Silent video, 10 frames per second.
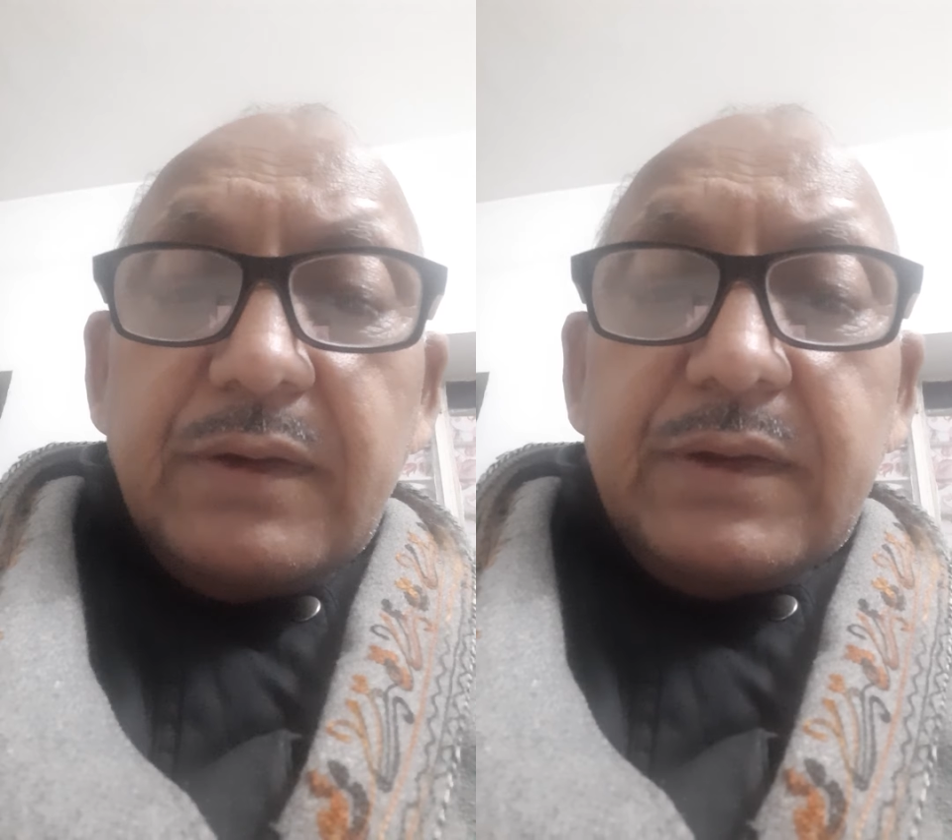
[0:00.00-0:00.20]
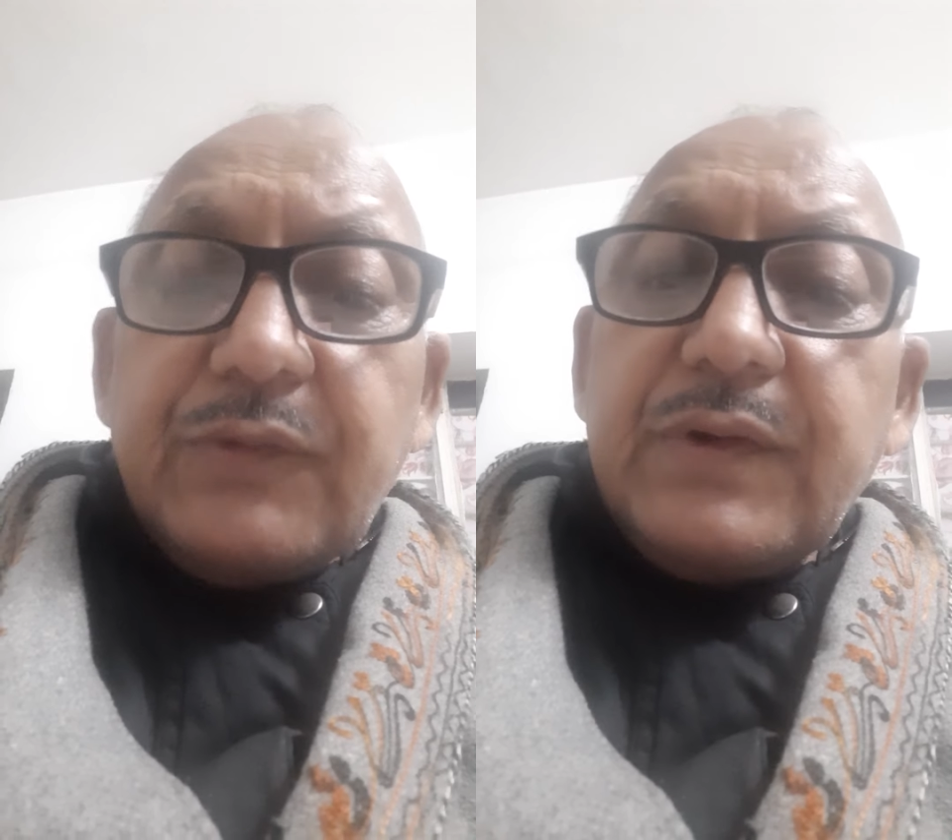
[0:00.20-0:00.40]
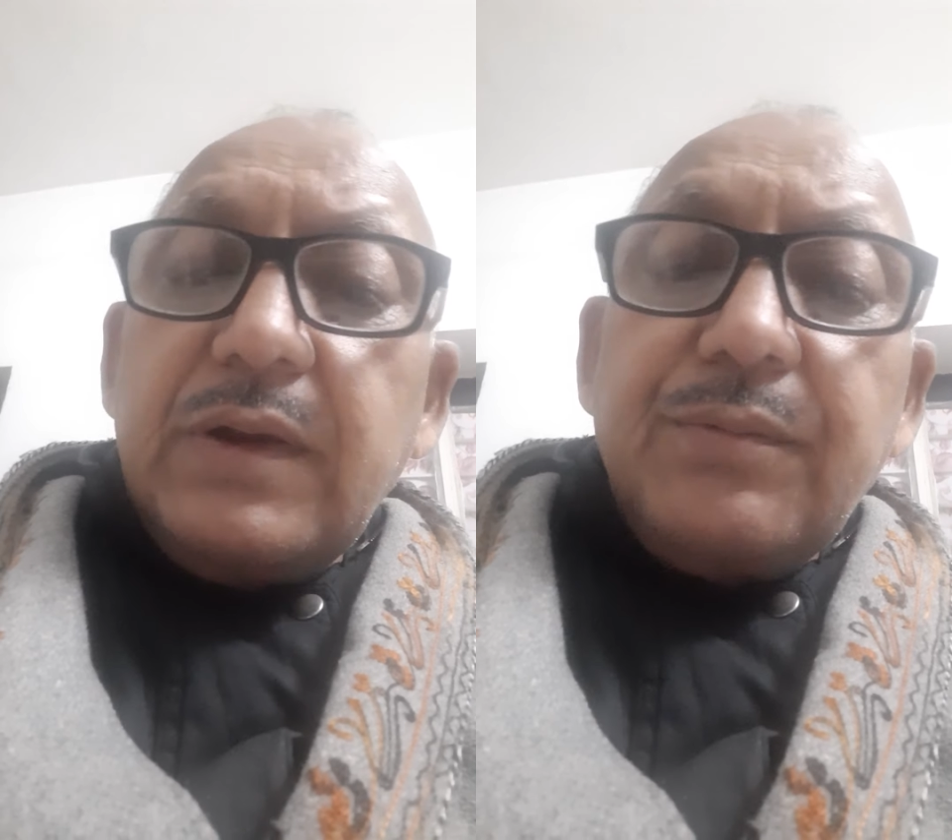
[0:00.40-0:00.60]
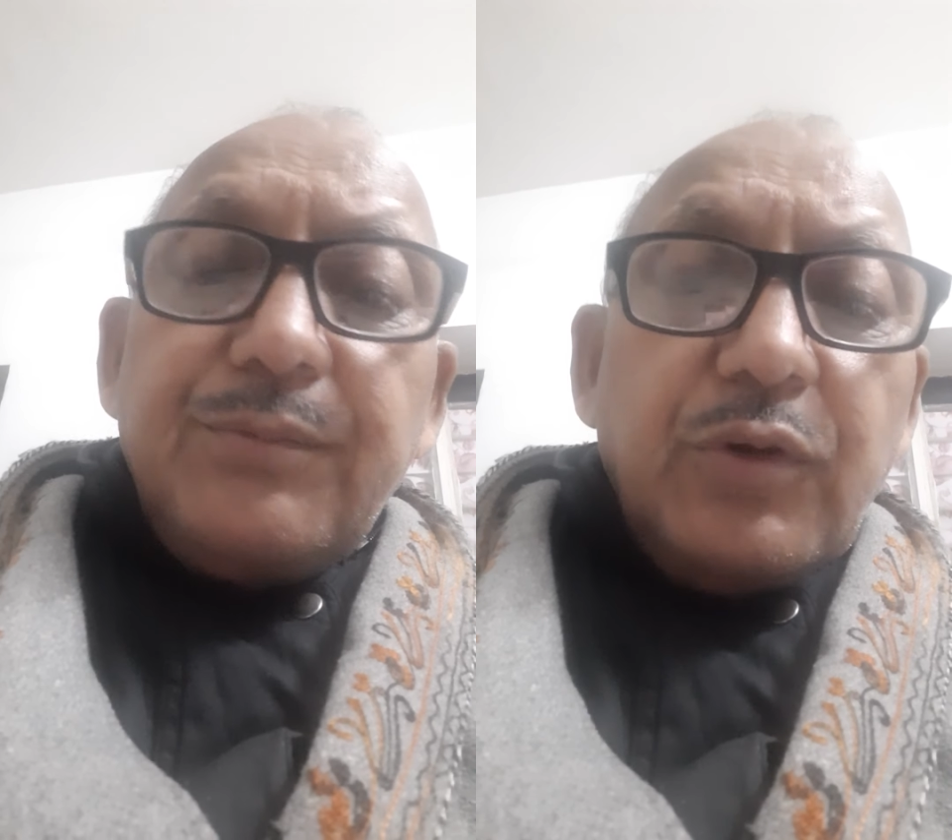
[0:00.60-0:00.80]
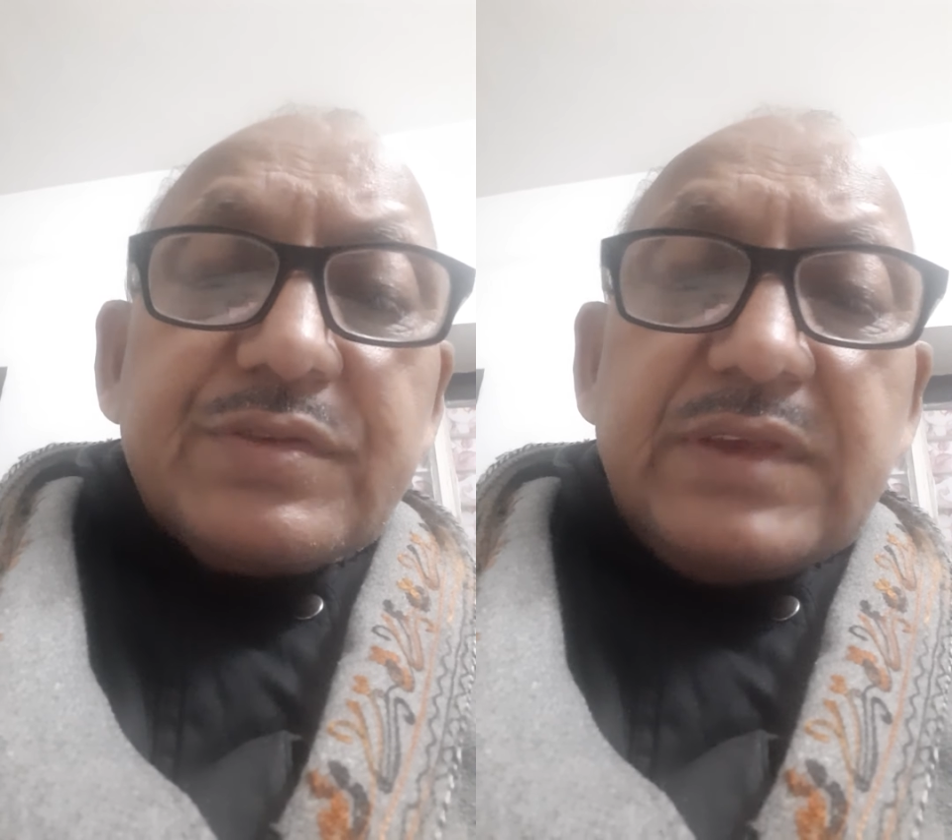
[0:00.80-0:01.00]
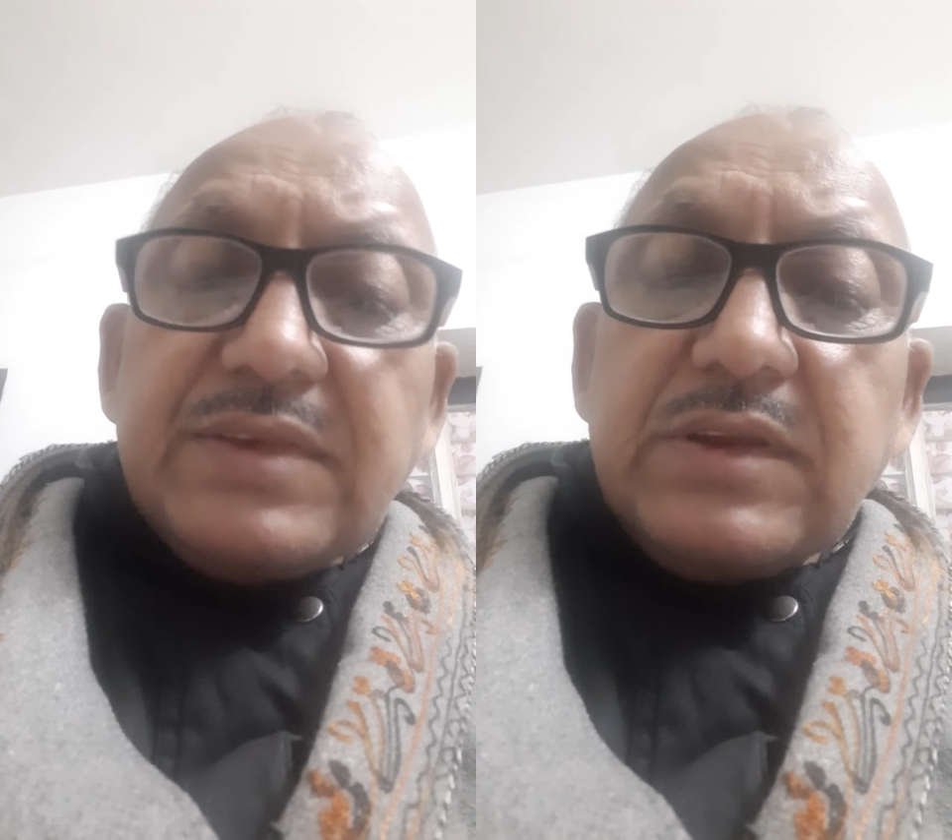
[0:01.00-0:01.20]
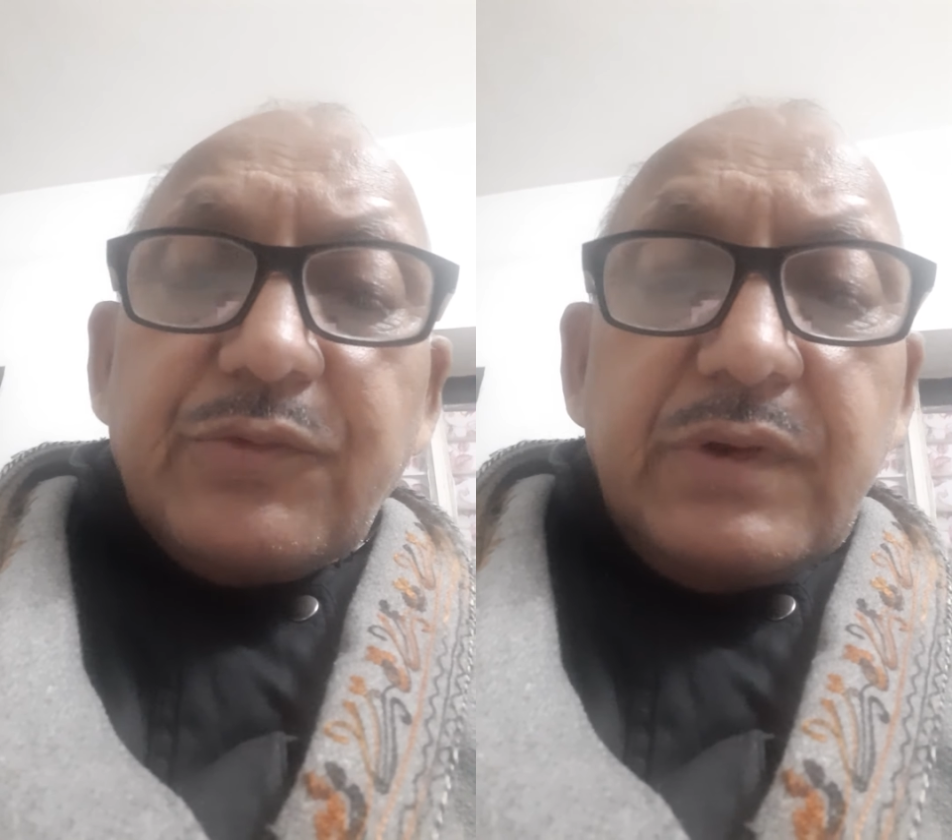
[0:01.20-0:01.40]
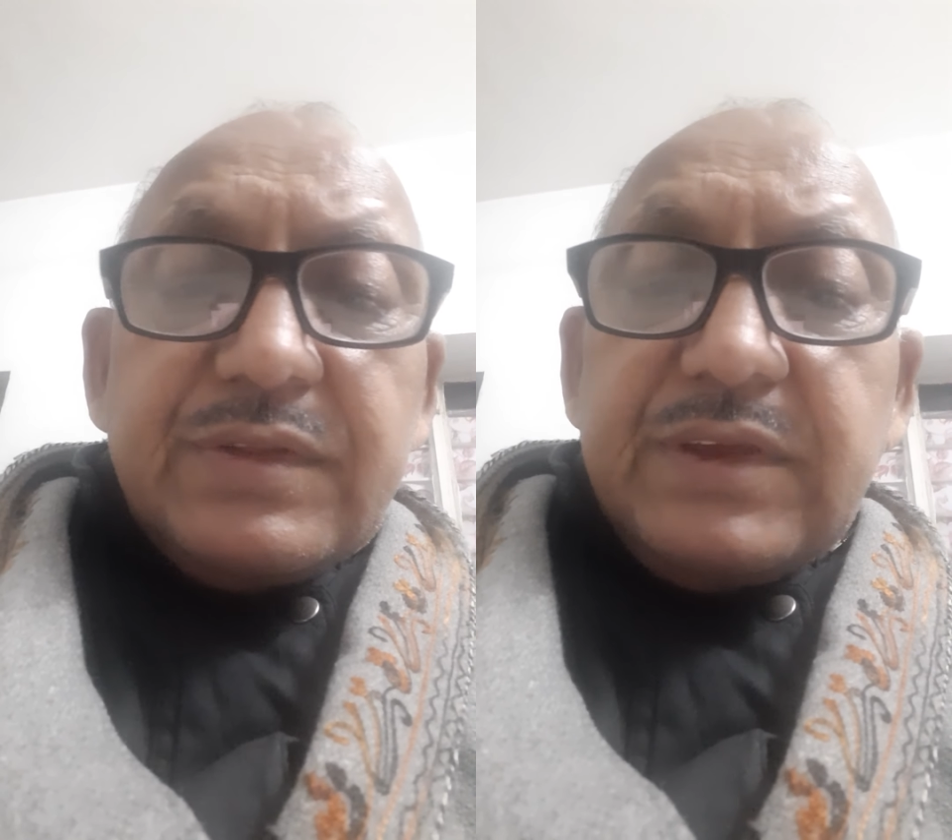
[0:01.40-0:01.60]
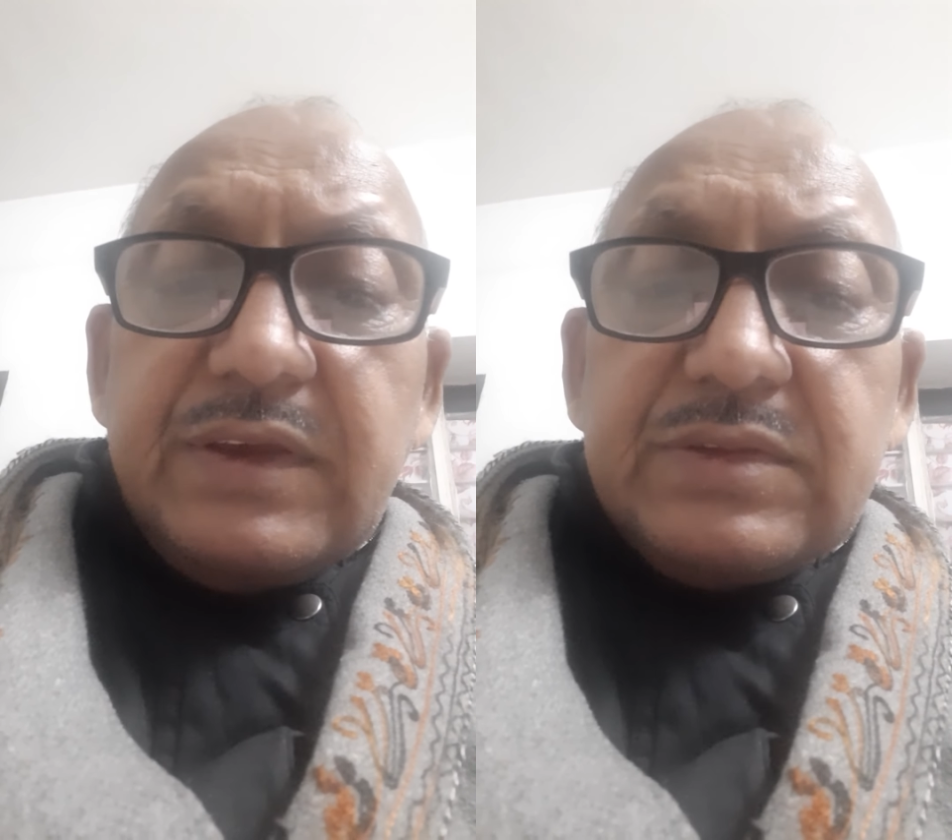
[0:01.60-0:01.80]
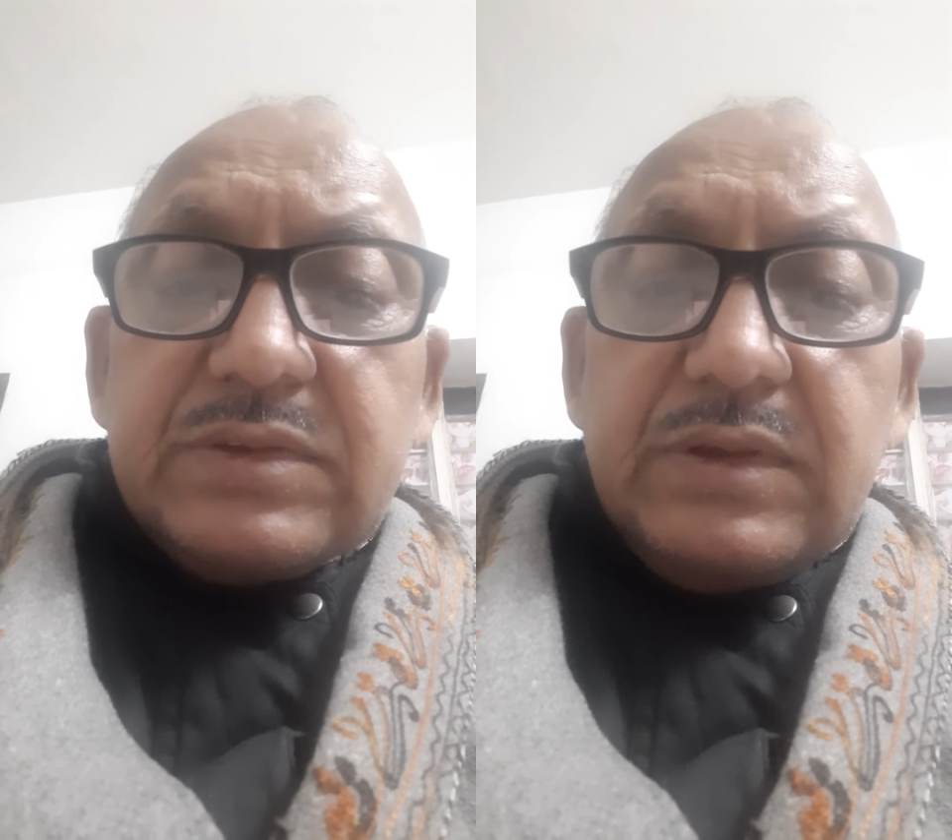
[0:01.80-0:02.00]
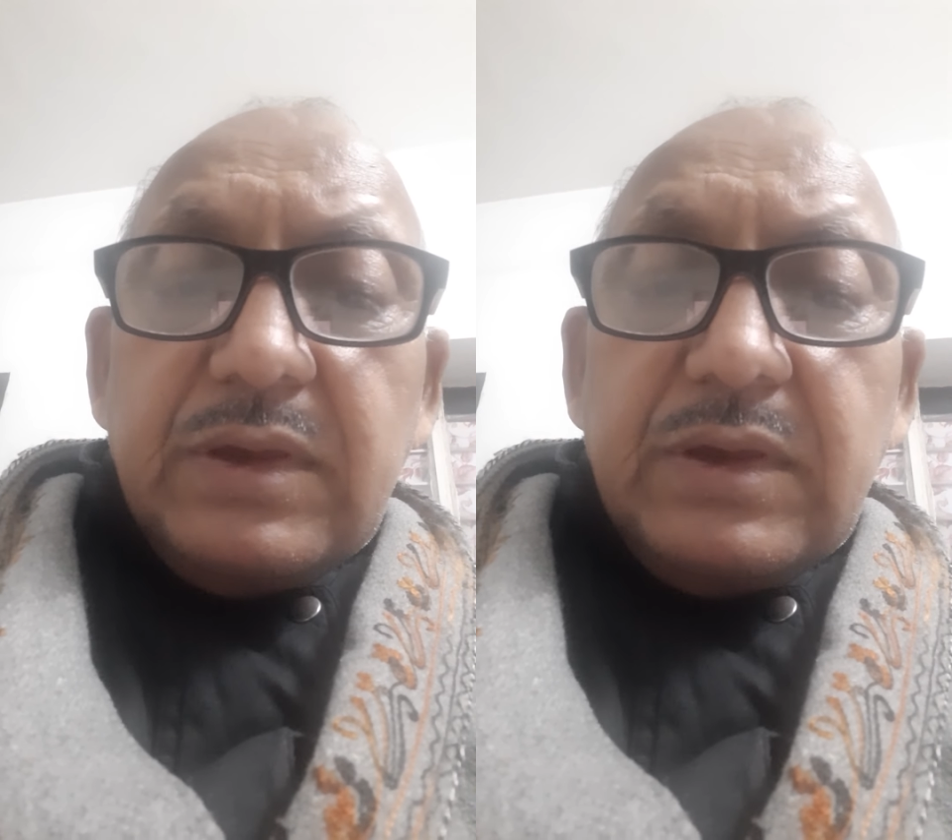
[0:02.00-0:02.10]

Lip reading: Different books says different things.